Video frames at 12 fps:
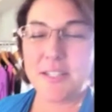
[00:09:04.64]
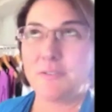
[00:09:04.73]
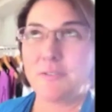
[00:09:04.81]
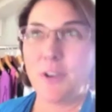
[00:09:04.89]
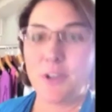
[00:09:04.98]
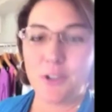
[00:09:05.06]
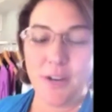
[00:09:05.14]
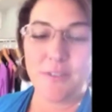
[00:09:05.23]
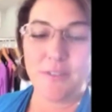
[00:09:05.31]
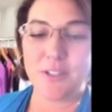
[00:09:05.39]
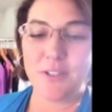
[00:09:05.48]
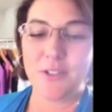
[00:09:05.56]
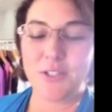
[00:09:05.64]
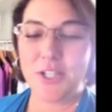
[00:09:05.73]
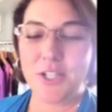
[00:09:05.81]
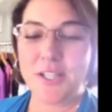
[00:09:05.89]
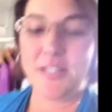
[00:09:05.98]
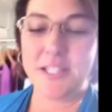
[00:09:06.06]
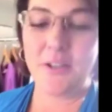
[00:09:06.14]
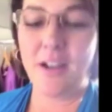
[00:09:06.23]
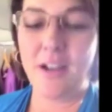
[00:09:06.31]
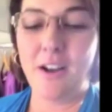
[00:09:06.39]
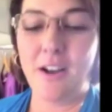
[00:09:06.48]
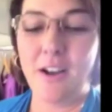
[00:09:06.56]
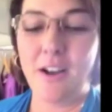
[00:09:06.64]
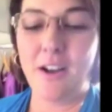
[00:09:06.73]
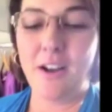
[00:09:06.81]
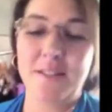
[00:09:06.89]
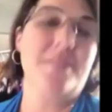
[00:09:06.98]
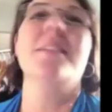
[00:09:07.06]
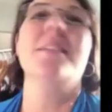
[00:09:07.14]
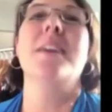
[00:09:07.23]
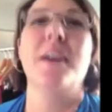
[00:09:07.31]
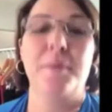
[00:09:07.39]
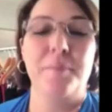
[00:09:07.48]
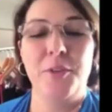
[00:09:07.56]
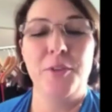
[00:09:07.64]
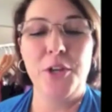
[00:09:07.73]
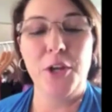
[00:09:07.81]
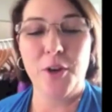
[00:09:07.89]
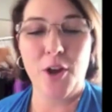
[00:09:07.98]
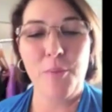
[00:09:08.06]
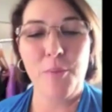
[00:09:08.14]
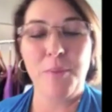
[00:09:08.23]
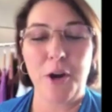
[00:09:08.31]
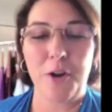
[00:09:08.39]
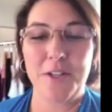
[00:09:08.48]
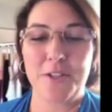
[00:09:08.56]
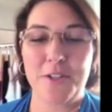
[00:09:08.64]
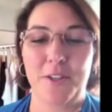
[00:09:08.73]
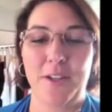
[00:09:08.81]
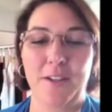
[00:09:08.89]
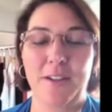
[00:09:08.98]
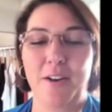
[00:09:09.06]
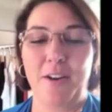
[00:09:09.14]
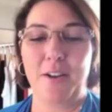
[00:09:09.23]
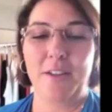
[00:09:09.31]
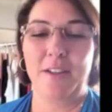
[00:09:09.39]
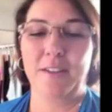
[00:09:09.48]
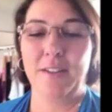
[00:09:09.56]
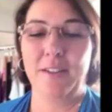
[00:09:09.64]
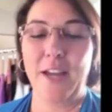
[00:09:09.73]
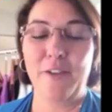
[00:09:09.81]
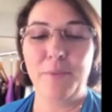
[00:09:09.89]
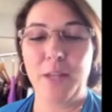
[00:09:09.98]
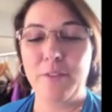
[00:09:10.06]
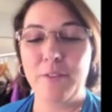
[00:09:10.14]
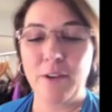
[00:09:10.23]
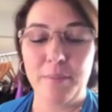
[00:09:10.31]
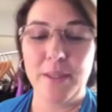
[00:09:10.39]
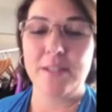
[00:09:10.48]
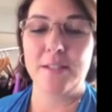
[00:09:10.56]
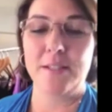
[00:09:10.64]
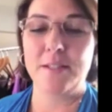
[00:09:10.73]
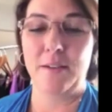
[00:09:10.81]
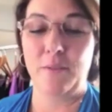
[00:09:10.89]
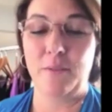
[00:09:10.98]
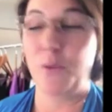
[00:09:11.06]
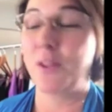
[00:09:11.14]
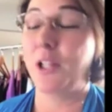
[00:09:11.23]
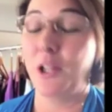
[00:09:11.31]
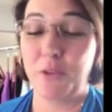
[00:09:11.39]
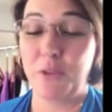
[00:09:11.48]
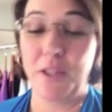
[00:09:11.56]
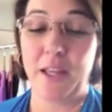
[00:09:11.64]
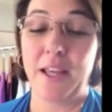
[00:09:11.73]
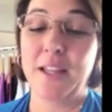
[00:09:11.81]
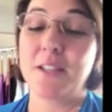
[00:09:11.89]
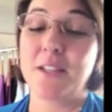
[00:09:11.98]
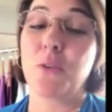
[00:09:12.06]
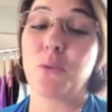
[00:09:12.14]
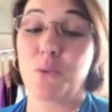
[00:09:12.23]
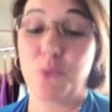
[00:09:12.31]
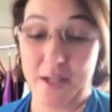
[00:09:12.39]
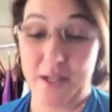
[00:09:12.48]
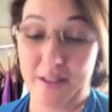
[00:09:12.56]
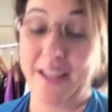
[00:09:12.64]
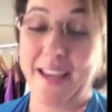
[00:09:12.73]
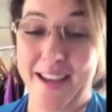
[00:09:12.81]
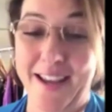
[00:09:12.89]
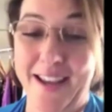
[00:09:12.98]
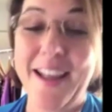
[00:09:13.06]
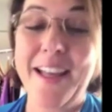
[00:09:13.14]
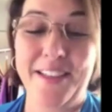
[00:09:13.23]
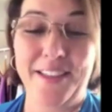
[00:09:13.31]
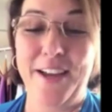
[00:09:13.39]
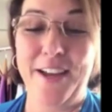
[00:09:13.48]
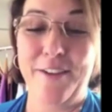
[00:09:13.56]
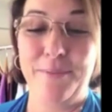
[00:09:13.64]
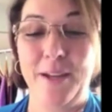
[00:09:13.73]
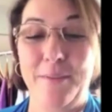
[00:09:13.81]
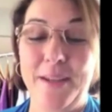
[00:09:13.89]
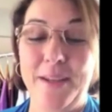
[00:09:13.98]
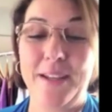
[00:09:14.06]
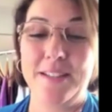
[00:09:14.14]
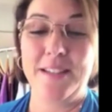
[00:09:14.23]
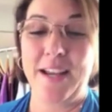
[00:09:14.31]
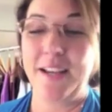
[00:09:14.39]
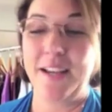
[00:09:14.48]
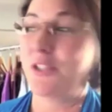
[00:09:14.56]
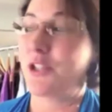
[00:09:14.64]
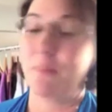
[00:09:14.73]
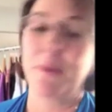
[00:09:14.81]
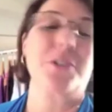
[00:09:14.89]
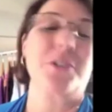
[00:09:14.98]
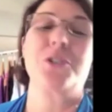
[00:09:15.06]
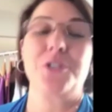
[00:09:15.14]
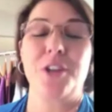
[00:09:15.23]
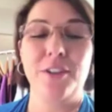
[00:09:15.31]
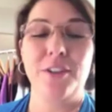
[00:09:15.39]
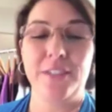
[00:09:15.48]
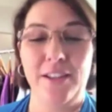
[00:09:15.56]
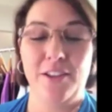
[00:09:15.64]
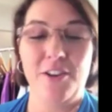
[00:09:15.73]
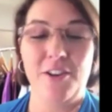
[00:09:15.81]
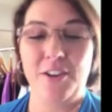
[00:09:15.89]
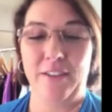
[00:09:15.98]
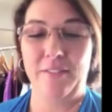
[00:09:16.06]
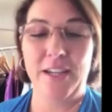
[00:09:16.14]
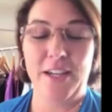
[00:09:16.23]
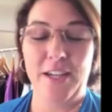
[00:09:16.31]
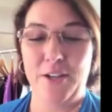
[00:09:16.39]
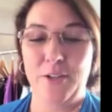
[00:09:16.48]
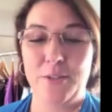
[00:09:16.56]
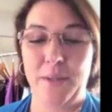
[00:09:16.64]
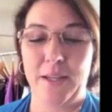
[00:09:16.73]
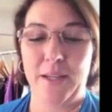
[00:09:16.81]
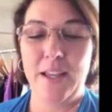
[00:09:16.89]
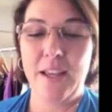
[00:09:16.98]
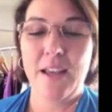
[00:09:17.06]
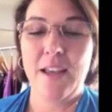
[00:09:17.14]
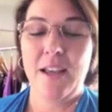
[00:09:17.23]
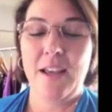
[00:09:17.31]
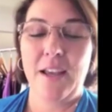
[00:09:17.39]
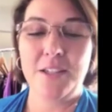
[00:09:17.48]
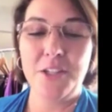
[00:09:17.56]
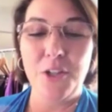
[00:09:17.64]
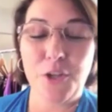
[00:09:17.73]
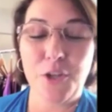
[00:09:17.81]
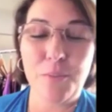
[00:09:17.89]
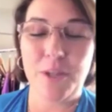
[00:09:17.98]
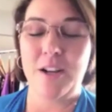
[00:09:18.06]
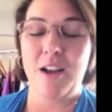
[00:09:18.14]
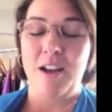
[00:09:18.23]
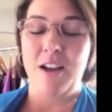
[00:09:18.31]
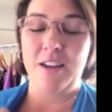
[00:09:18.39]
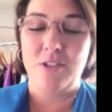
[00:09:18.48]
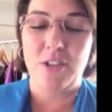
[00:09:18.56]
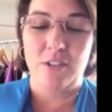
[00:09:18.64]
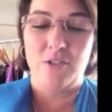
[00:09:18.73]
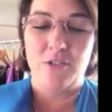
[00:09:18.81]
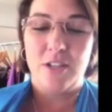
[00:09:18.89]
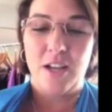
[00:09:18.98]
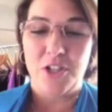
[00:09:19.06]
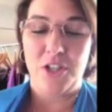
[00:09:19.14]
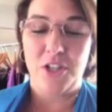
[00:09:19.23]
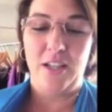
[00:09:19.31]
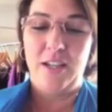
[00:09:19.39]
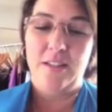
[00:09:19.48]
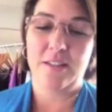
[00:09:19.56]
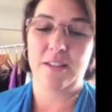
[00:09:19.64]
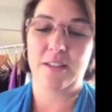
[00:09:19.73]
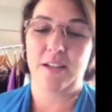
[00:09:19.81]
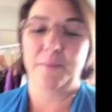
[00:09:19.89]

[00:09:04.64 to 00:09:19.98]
and photographs don't do it justice. So I always, home parties are the lifeblood of our business, and with clothing, it's really the lifeblood because I can show pictures all day long and videos, but until you put it on and touch it, it's